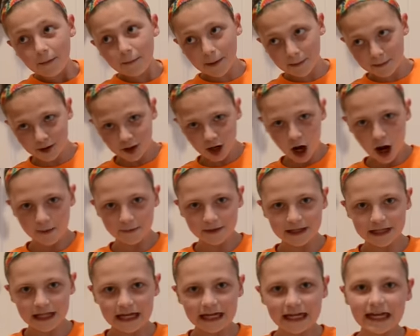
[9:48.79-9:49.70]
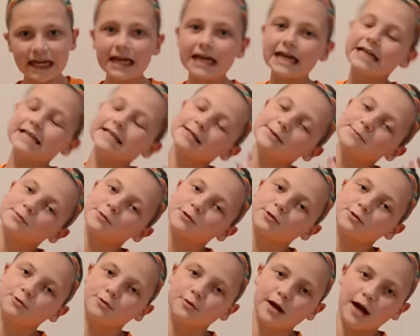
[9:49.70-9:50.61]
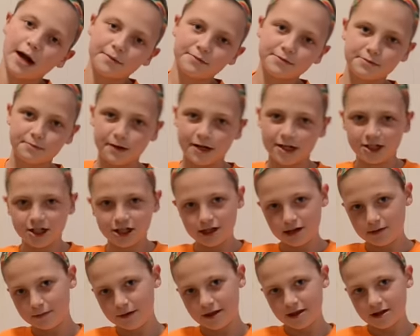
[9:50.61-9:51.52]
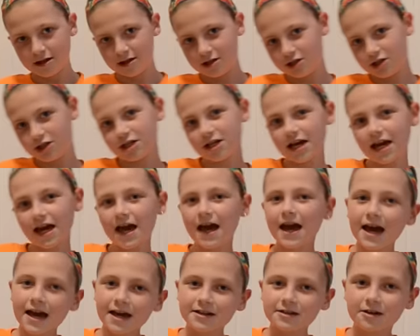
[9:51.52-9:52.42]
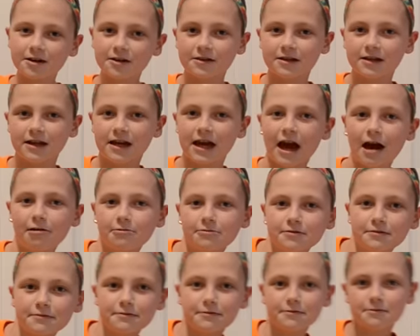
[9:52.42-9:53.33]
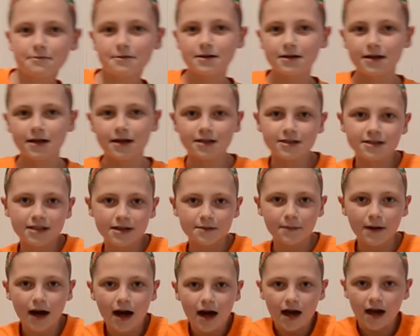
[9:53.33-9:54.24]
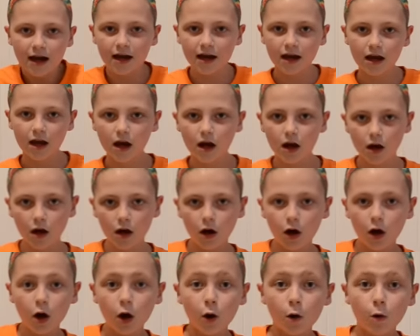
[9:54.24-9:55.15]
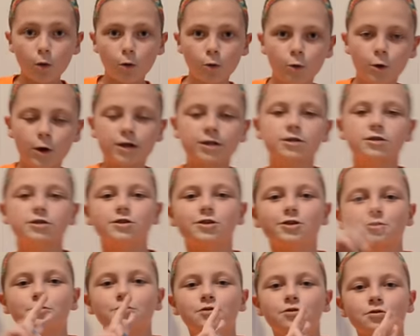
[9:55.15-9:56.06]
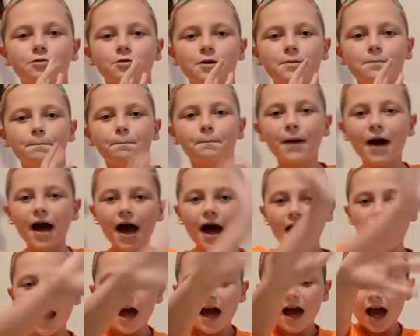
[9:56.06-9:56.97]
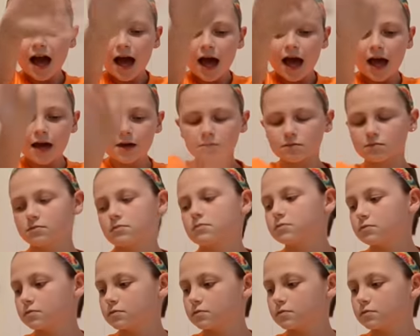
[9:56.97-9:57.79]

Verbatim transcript: Remember to comment, like, and subscribe to my channel, Bethany G. And on the count of three, I'll say bye. One, two, three, bye!